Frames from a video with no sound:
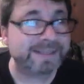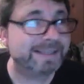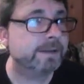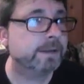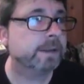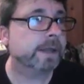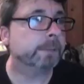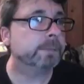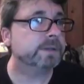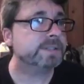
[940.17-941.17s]
in
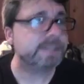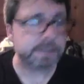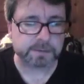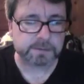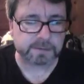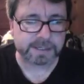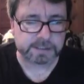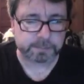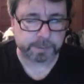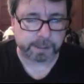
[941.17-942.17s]
that because it's in a great
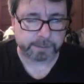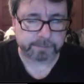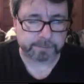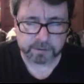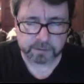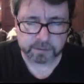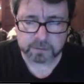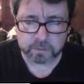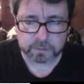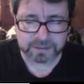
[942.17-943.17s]
spot. Good
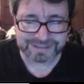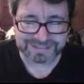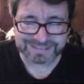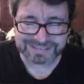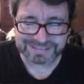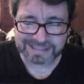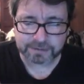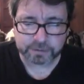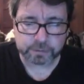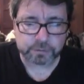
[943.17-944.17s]
old
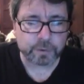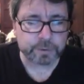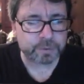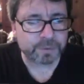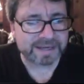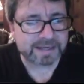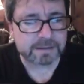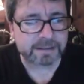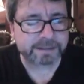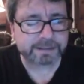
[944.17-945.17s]
colonial
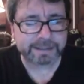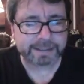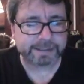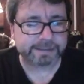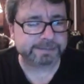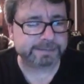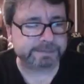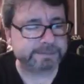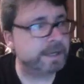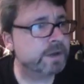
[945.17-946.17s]
area, and
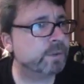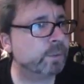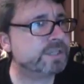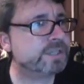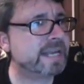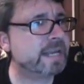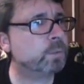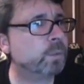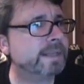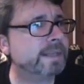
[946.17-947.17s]
we just
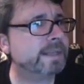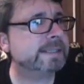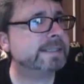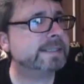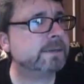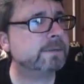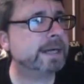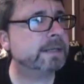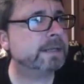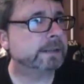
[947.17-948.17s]
can't wait to kick
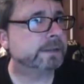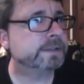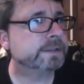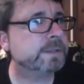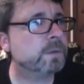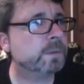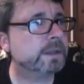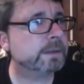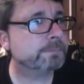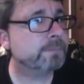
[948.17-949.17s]
around there to see what we
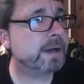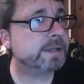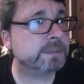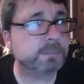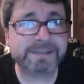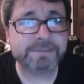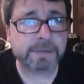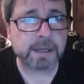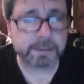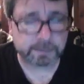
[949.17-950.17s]
can possibly
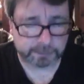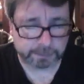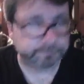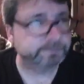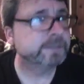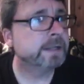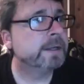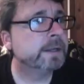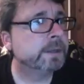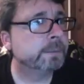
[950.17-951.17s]
find there.
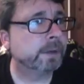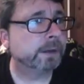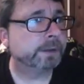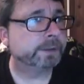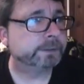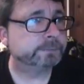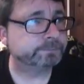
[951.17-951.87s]
But